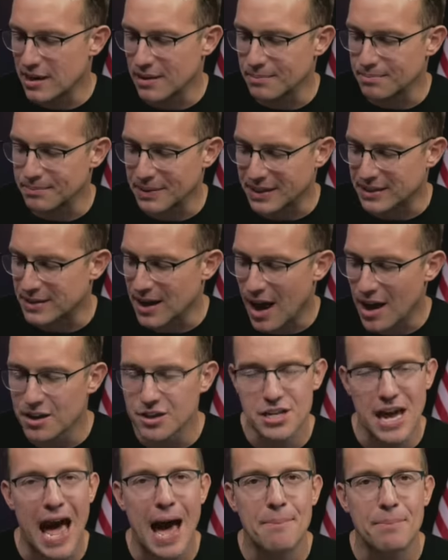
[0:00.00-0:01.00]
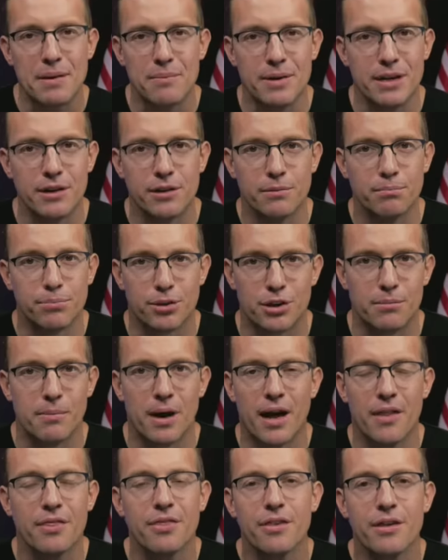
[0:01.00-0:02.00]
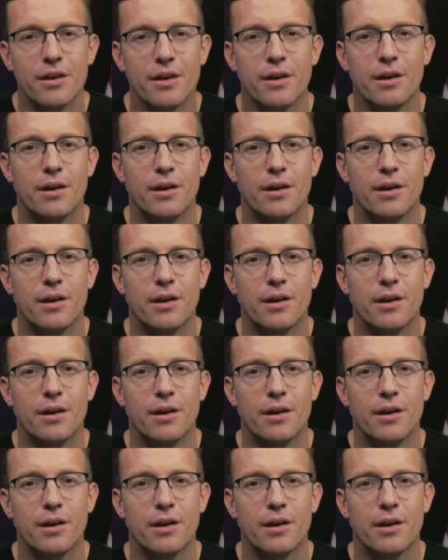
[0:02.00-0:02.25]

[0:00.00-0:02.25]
McDonald's Happy Meal per month